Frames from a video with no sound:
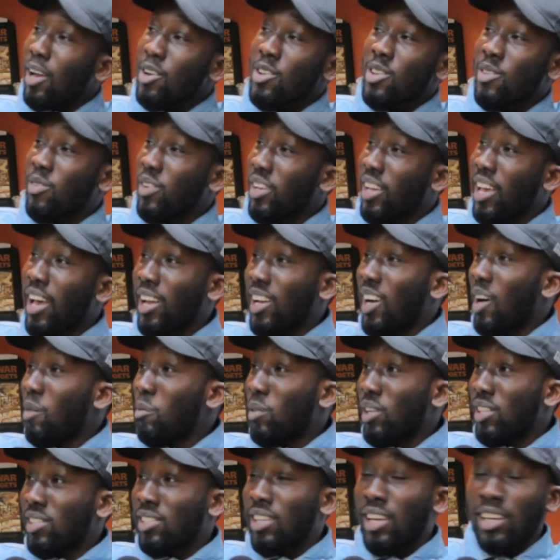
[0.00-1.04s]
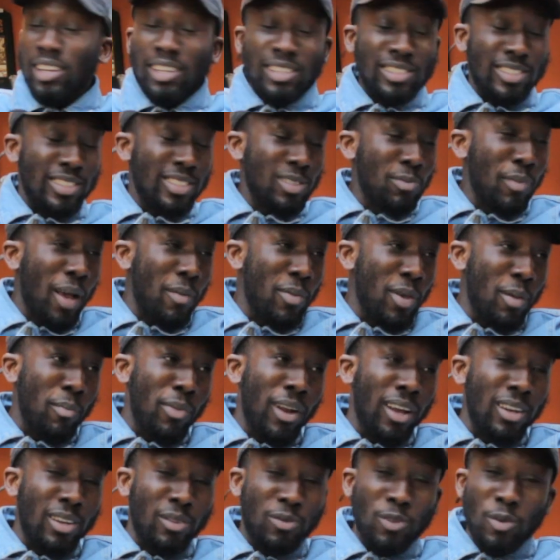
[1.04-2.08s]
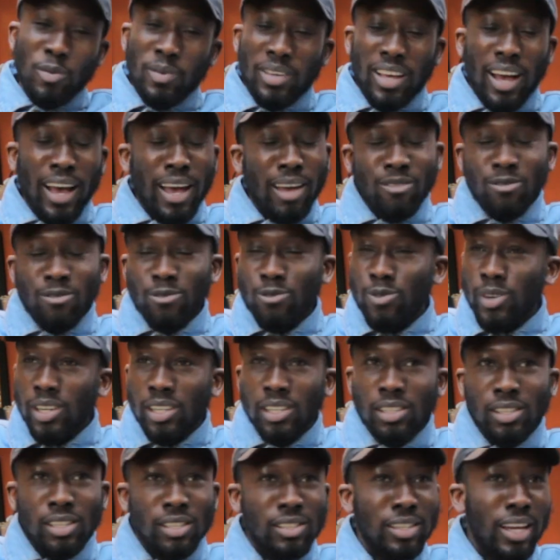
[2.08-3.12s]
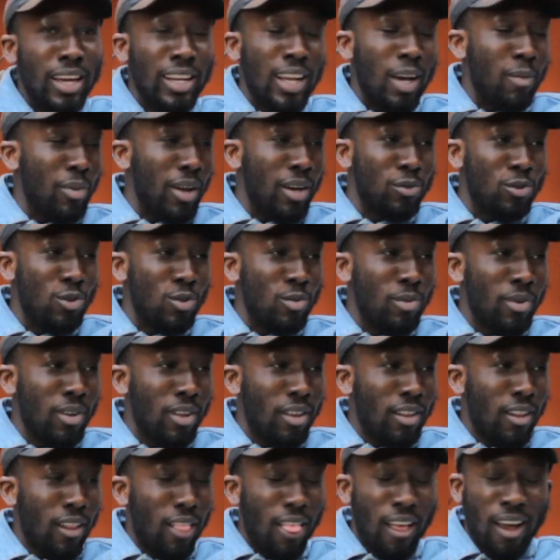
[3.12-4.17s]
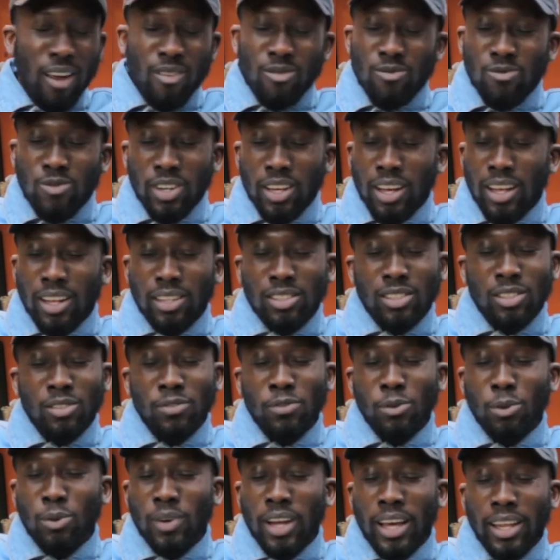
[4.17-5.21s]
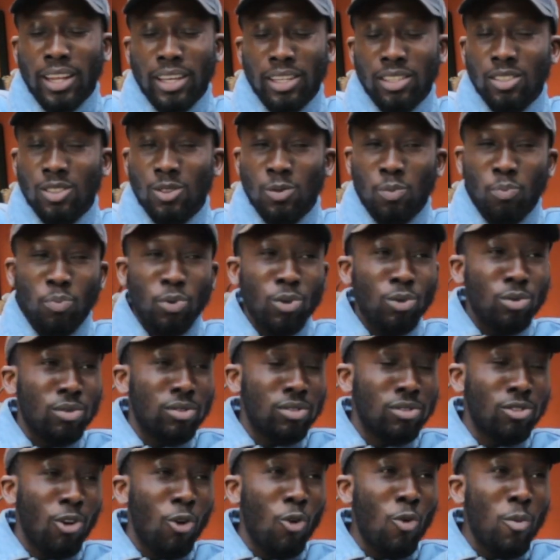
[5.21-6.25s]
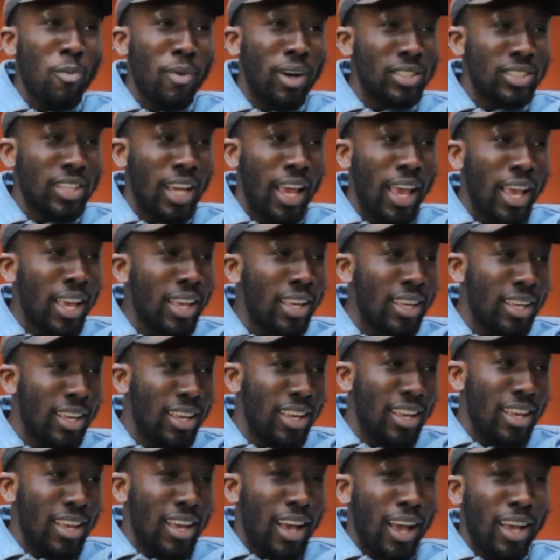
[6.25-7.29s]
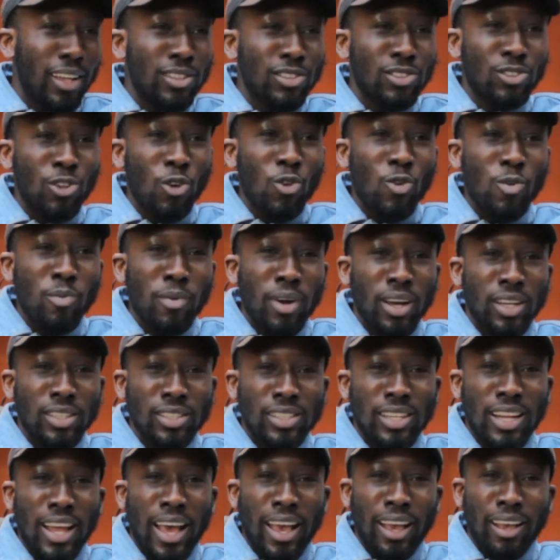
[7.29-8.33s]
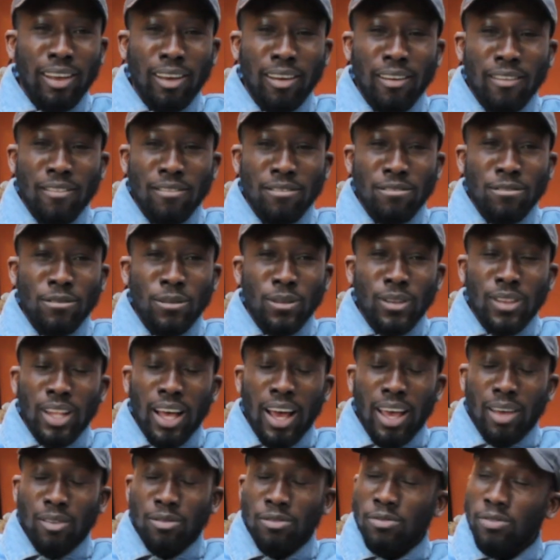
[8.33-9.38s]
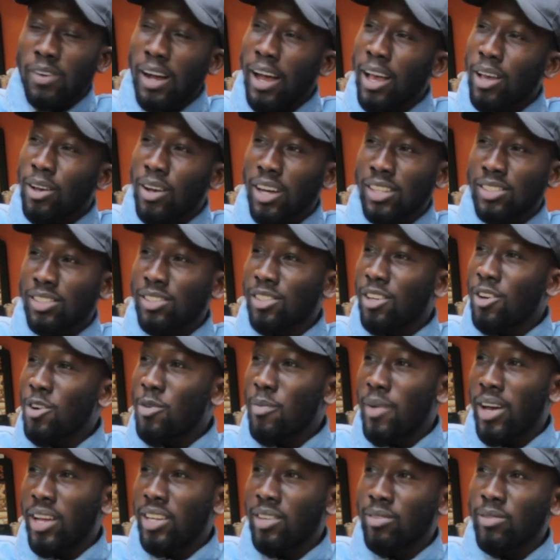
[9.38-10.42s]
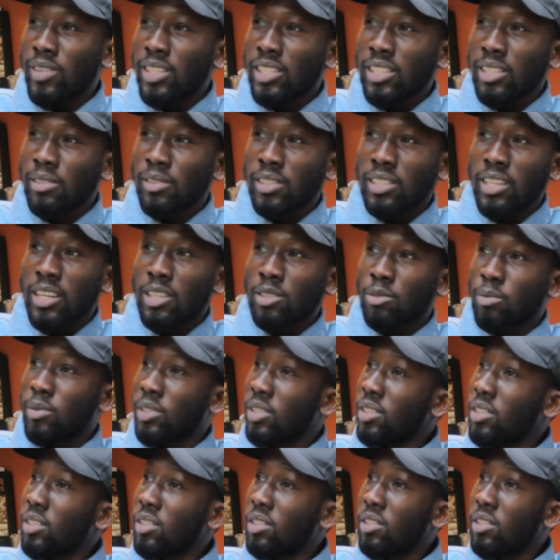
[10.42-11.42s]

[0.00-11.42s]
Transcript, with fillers: I don't even care that I'm going to say this. This might be a blunder for me. I really dislike that platform. Really? I, re- I just feel like they spew so much hate and so much like like vile. I don't know, man. It really just like the shade me. room. It's